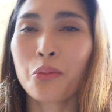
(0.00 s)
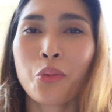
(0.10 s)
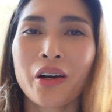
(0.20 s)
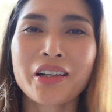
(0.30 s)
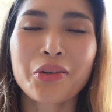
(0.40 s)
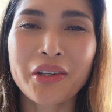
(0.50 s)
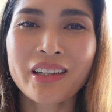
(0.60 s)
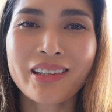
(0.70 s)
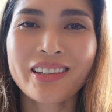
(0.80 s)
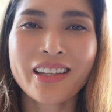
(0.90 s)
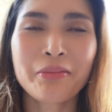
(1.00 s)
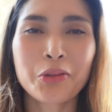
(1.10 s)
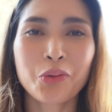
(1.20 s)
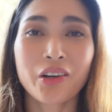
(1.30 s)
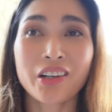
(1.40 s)
Watery
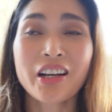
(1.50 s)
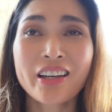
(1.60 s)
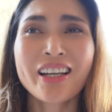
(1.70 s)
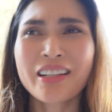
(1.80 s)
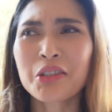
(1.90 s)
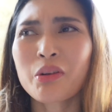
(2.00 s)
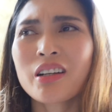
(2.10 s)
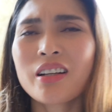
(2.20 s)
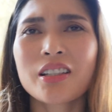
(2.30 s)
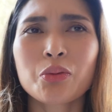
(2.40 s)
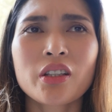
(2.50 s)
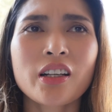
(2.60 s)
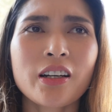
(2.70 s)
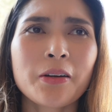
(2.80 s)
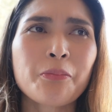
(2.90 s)
lemon water. Yeah, that's what it is. With
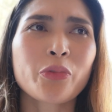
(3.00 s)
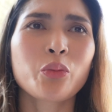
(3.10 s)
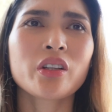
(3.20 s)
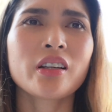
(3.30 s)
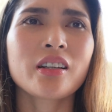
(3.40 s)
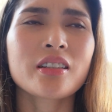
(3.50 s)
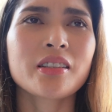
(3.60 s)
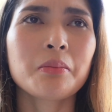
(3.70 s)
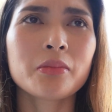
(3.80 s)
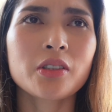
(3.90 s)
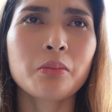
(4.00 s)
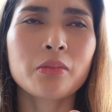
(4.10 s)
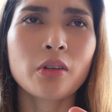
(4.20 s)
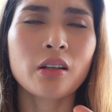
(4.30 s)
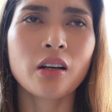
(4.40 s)
like
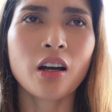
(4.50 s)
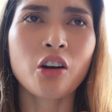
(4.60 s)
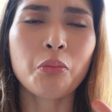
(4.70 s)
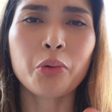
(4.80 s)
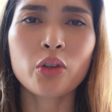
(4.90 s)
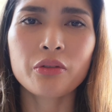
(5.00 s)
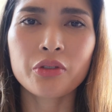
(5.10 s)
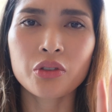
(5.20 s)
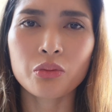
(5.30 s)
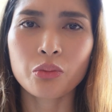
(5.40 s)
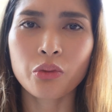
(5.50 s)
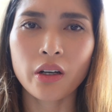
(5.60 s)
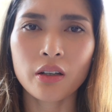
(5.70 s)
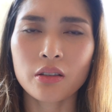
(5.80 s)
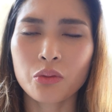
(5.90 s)
a couple of
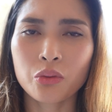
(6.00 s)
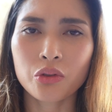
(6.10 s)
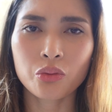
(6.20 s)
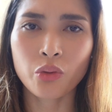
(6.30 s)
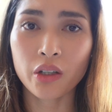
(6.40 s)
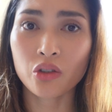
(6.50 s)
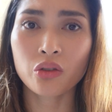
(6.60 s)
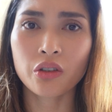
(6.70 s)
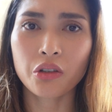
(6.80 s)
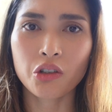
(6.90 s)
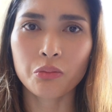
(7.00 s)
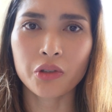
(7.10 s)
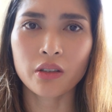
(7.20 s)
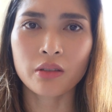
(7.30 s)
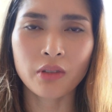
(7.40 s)
white sugar
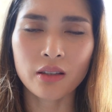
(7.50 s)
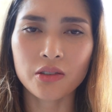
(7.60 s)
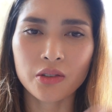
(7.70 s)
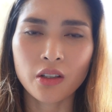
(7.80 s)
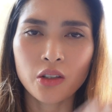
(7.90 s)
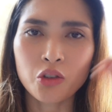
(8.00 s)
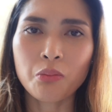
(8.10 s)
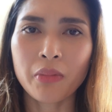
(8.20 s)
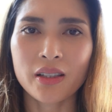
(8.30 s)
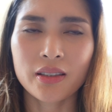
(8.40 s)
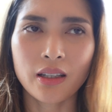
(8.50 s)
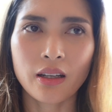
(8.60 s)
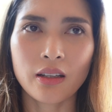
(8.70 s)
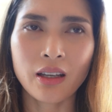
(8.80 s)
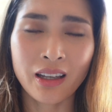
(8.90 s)
cubes that's you mixed in
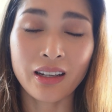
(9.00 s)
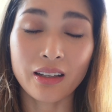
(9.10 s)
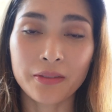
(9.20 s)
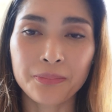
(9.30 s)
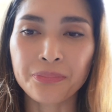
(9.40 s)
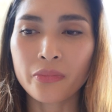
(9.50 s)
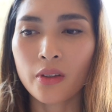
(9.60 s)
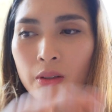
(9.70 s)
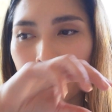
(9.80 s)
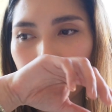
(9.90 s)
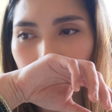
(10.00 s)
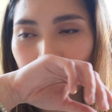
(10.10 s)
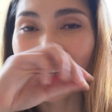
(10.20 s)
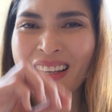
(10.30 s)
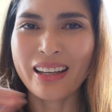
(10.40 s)
it.
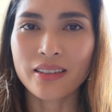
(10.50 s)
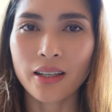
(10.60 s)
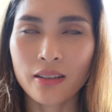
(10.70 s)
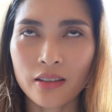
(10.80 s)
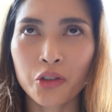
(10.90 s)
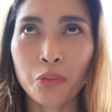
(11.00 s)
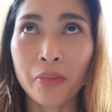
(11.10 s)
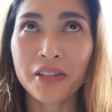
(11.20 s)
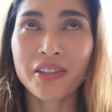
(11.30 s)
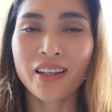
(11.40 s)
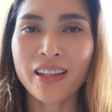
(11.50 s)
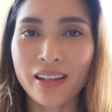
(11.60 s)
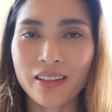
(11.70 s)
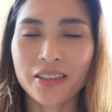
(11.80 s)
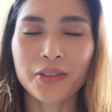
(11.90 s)
That you mixed in
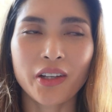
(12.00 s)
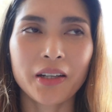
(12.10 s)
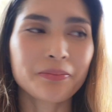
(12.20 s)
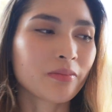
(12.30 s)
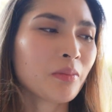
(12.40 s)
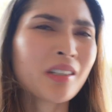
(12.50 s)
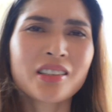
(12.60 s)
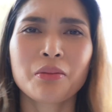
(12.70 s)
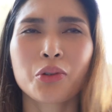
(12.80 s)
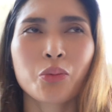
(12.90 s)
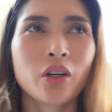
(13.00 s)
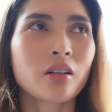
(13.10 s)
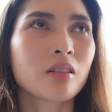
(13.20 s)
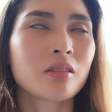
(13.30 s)
it. Okay, let me get some more water.